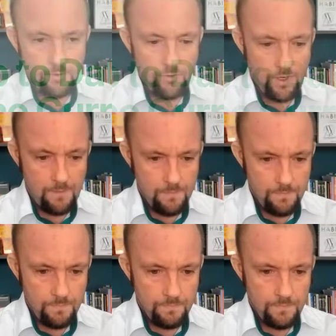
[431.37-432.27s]
3,
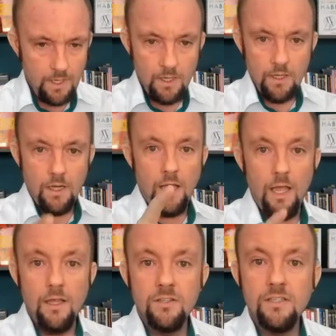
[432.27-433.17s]

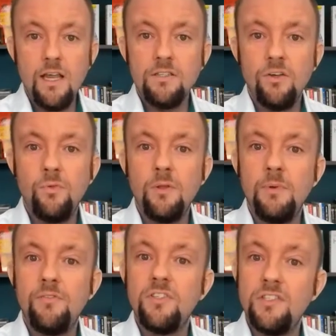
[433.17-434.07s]
starts off with a
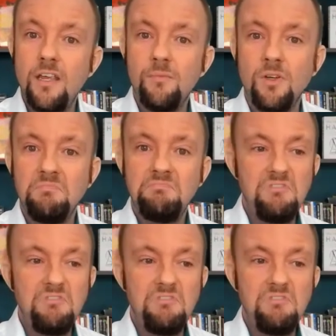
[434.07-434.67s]
bit of a statement.